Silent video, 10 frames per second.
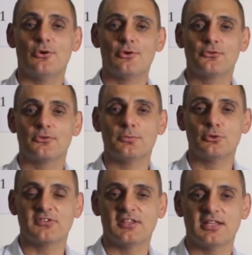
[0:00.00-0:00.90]
author of the
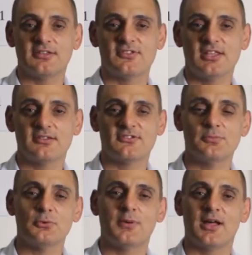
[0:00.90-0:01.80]
book Teenage Zen, A
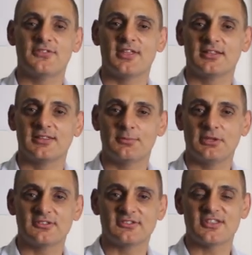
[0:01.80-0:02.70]
Simple Path to
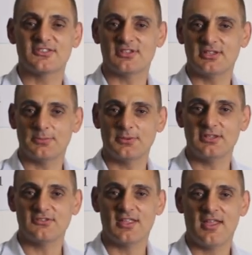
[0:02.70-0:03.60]
Academic Success and Inner
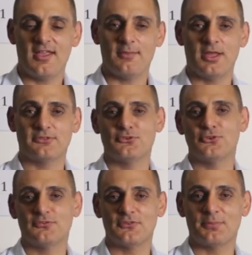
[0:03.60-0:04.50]
Peace, and maths
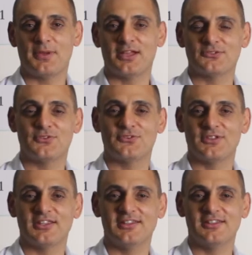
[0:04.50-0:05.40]
tutor for the past
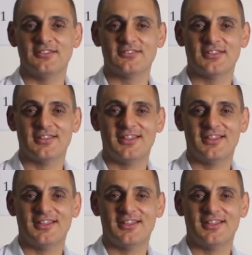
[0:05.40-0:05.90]
15 years.